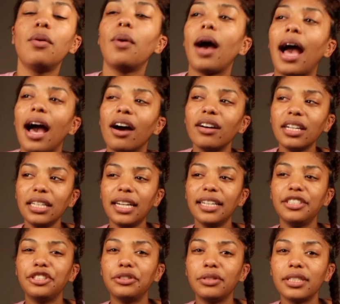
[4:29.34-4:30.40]
how can I
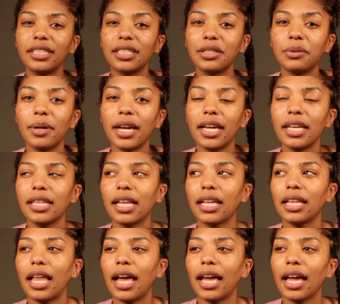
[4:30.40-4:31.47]
do this in a way that
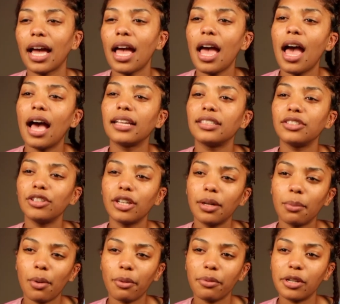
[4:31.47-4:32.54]
like still get
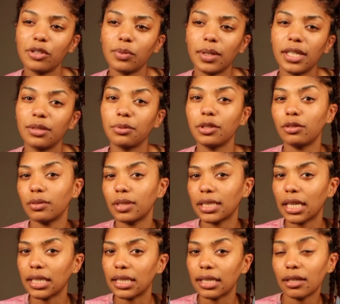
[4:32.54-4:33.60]
my retwist like
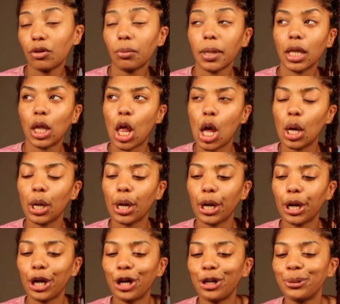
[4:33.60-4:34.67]
a little bit
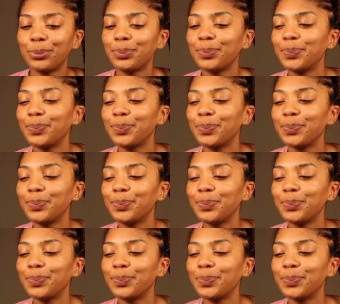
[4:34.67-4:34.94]
longer?